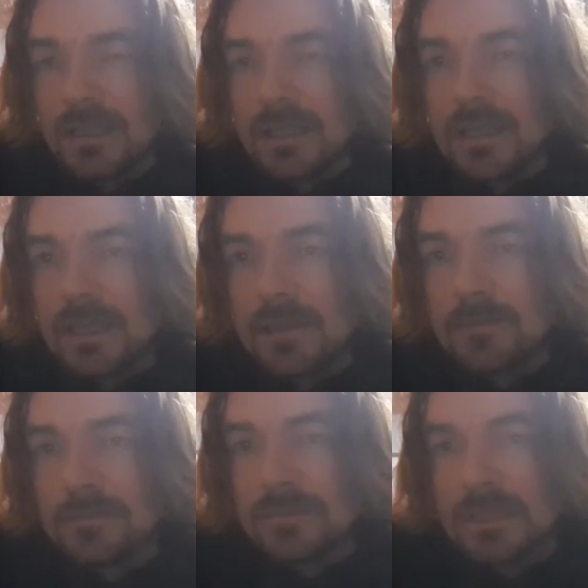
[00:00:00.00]

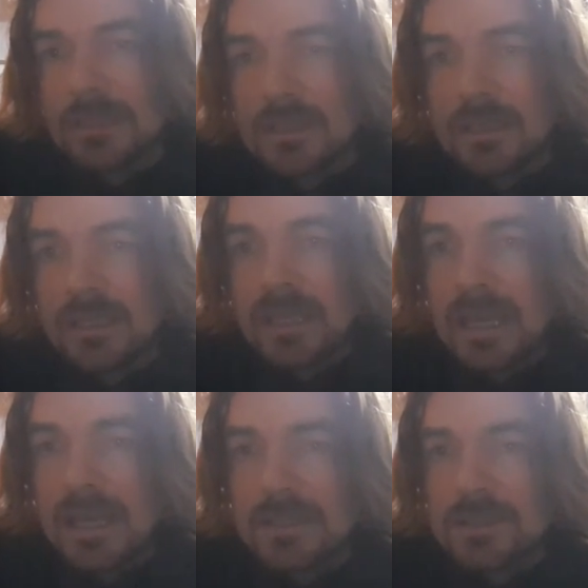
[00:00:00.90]
I
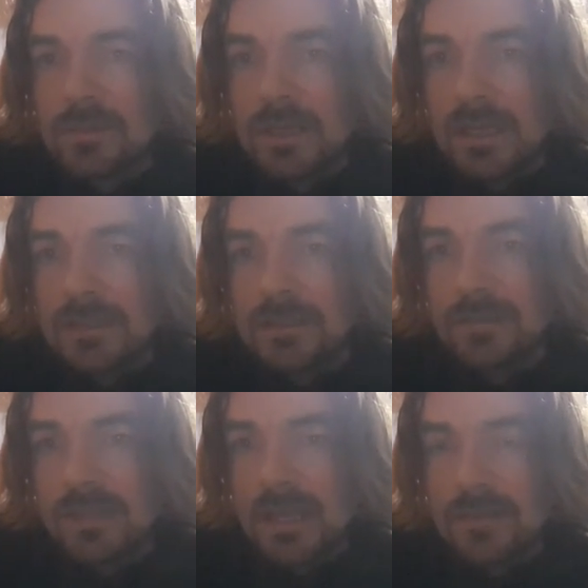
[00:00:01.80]
get asked why I
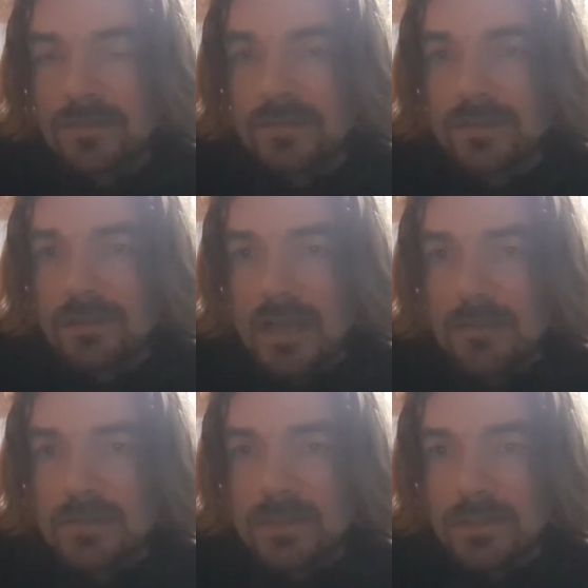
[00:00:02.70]
don't have the
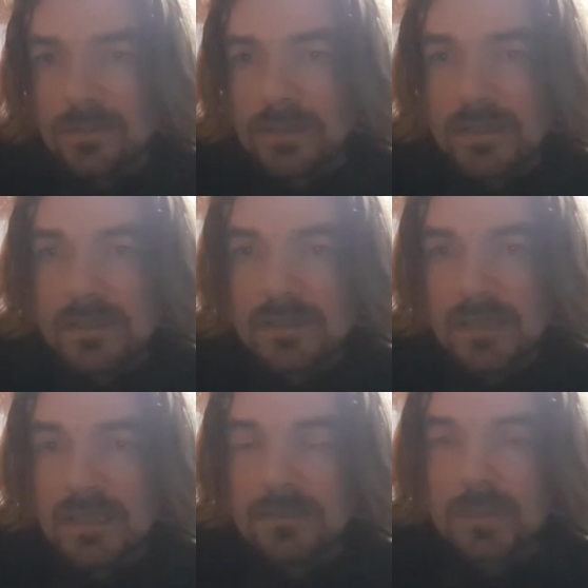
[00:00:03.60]
Raptor, which is
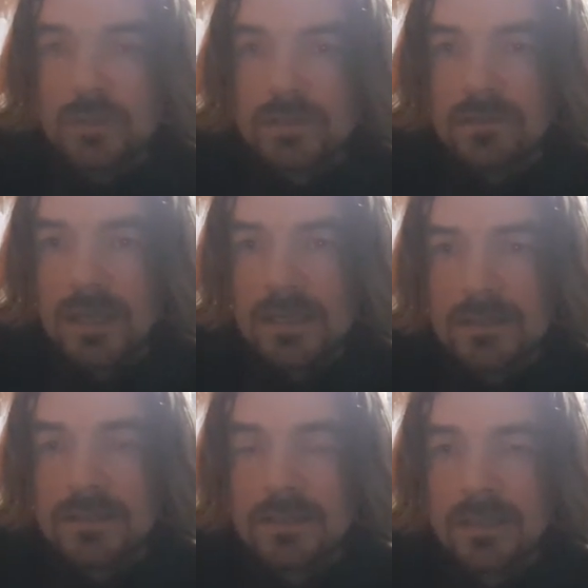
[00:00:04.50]
like a
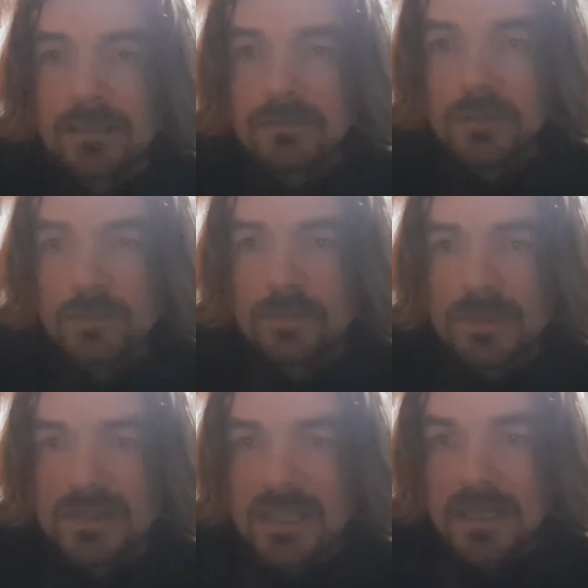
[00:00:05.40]
motorized rope
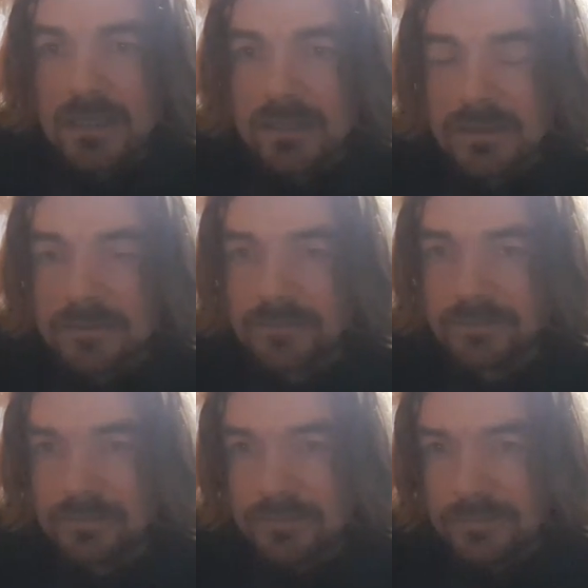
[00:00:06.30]
ascender.
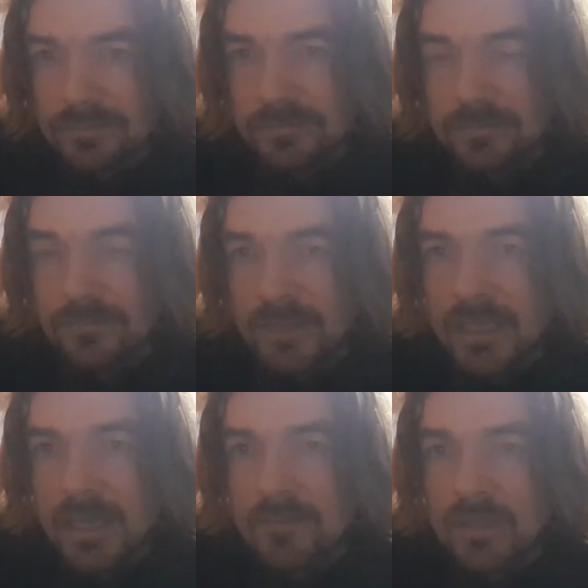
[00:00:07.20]

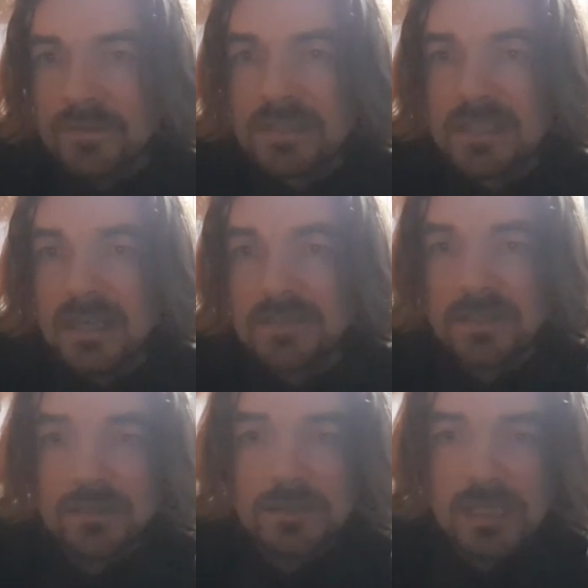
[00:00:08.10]
Well, for starters,
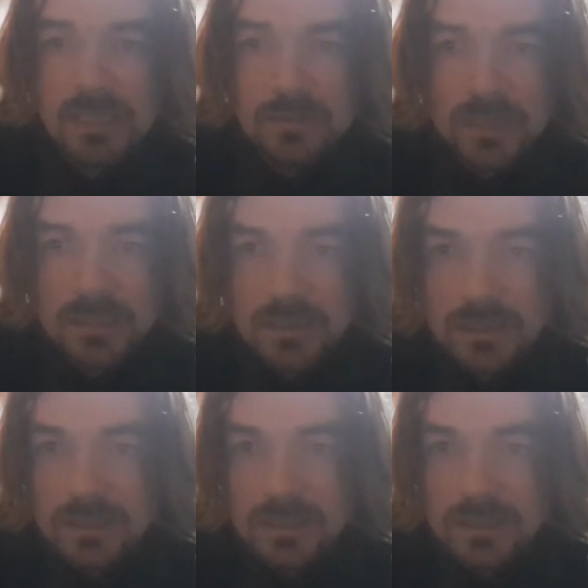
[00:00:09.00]
I don't need one,